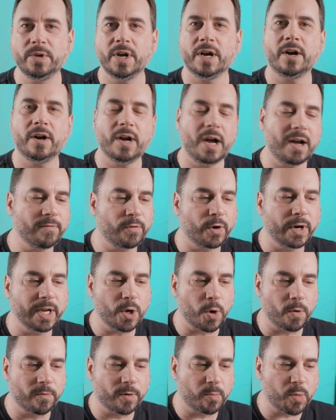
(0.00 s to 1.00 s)
are hovering
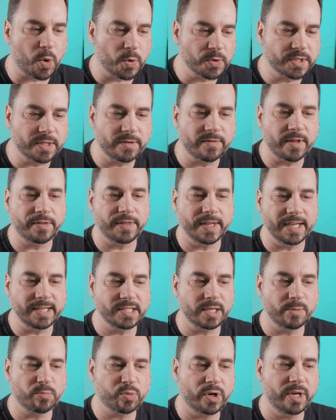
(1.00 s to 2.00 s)
over most of the
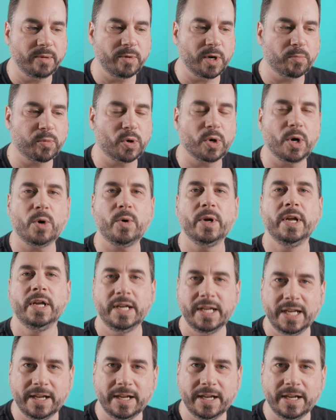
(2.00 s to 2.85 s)
things in Premiere Pro,